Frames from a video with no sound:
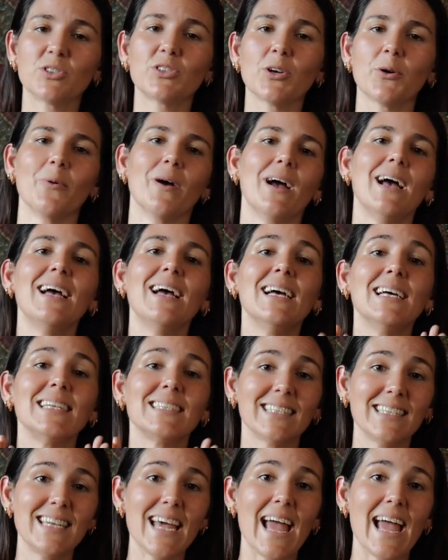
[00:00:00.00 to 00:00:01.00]
So
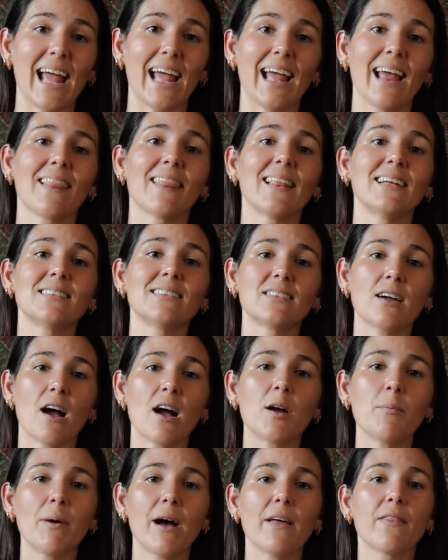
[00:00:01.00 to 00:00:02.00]
today, let's
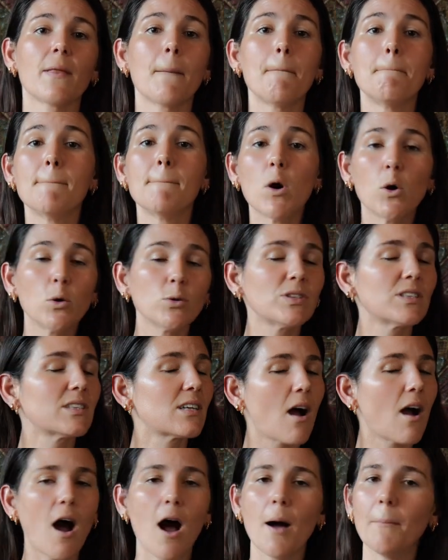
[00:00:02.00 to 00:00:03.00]
talk about the
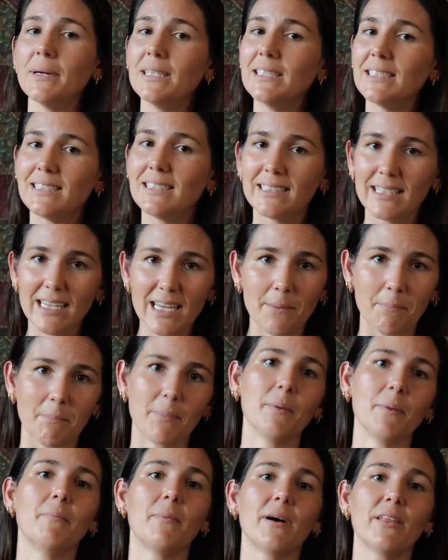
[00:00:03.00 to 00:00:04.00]
most common
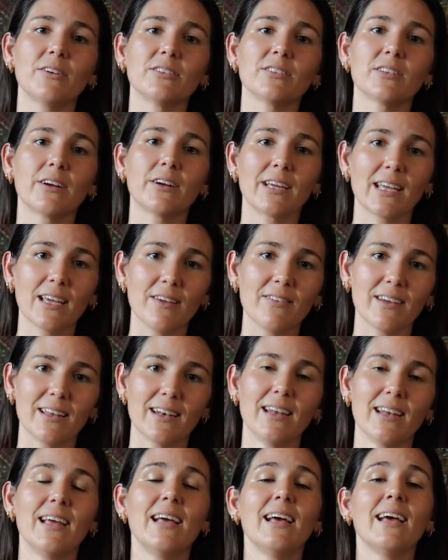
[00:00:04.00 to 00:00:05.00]
tip mothers are
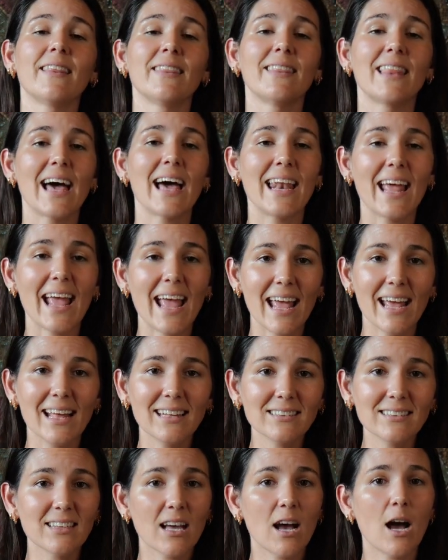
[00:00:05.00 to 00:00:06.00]
given that
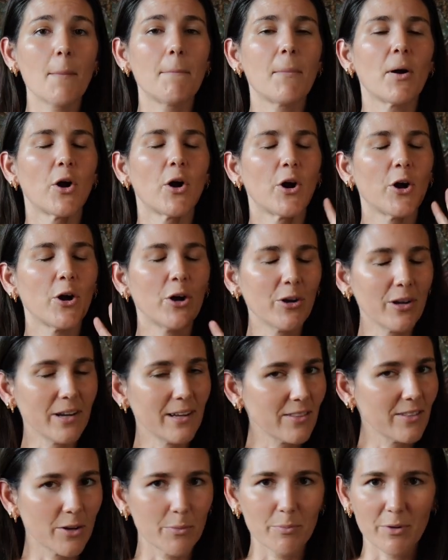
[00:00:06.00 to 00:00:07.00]
ends up
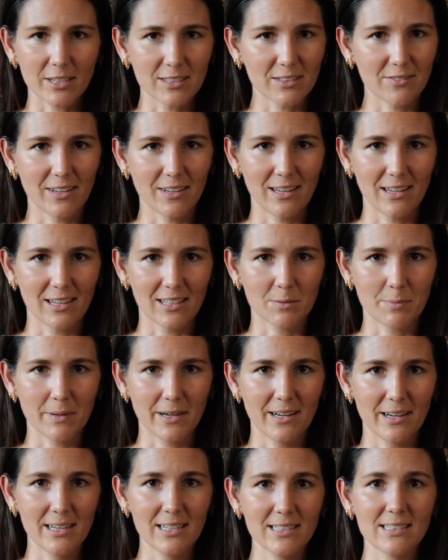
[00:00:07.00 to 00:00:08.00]
hurting their breastfeeding
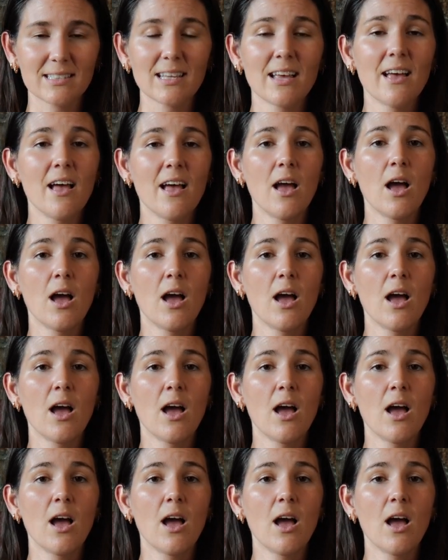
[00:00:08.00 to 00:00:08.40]
experience,